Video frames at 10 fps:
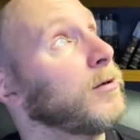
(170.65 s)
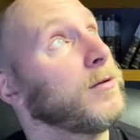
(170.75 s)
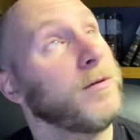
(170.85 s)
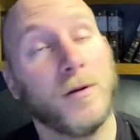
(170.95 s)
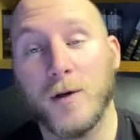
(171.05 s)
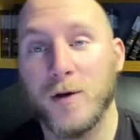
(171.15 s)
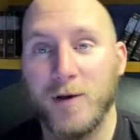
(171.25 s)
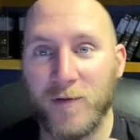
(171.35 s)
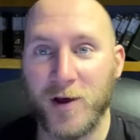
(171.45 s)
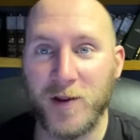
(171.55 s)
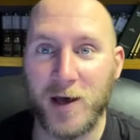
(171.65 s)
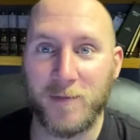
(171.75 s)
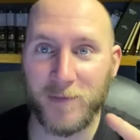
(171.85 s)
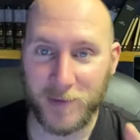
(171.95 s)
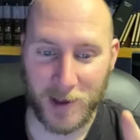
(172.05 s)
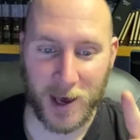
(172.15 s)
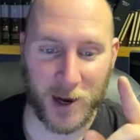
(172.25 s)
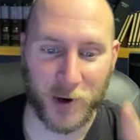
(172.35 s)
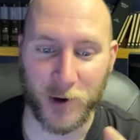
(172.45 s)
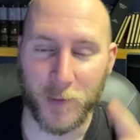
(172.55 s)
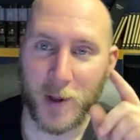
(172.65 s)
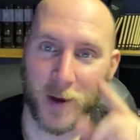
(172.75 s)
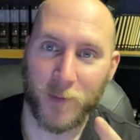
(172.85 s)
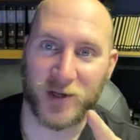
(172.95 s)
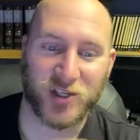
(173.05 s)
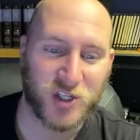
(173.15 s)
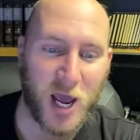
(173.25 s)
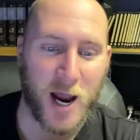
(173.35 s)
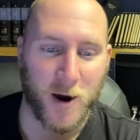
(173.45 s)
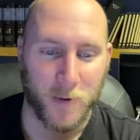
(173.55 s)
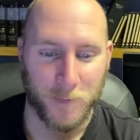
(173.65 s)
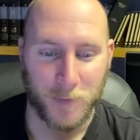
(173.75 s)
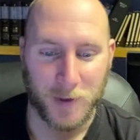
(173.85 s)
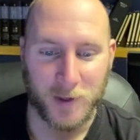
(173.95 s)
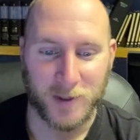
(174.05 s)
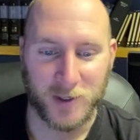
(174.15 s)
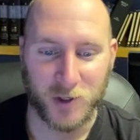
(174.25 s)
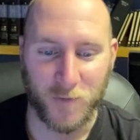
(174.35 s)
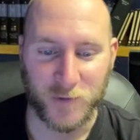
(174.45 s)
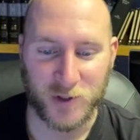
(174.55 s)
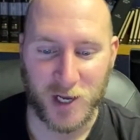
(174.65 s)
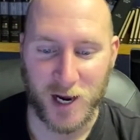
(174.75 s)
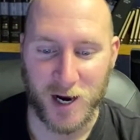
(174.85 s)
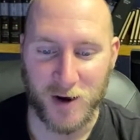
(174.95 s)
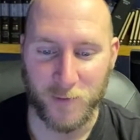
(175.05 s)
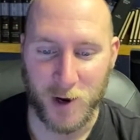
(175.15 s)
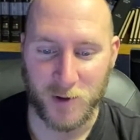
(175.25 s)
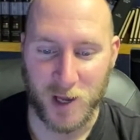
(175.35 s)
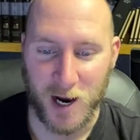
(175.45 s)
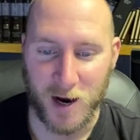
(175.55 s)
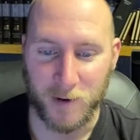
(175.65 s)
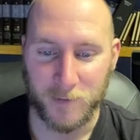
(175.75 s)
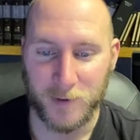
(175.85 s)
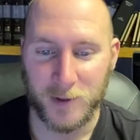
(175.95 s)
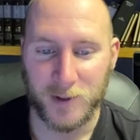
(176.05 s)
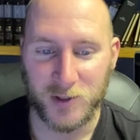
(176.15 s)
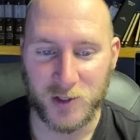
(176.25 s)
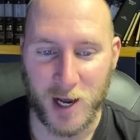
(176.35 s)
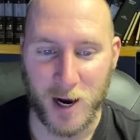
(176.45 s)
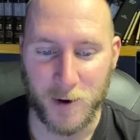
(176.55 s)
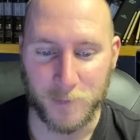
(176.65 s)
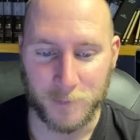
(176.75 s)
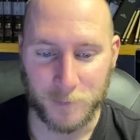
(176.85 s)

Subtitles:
You ever done that? I don't know. But stare. Let's go for stare right there. Stare.